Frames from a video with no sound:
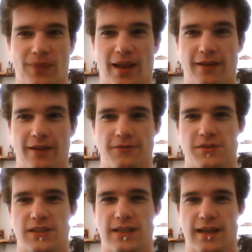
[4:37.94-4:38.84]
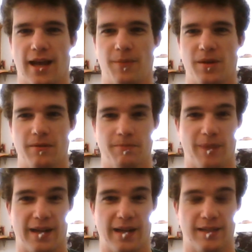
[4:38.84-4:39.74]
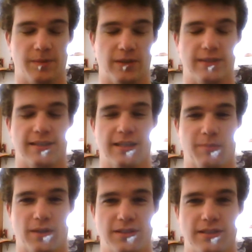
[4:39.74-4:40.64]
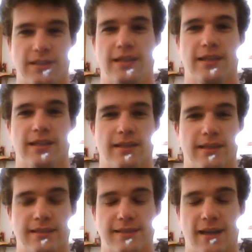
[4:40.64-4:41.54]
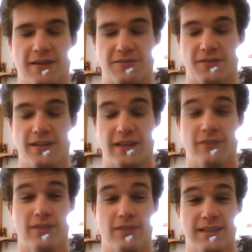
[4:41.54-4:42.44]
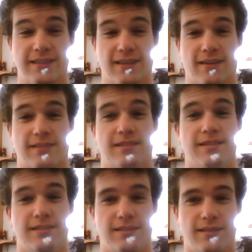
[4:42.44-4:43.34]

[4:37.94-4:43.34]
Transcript: I've seen it happen by experiencing it personally, and it's not fun. It really sucks.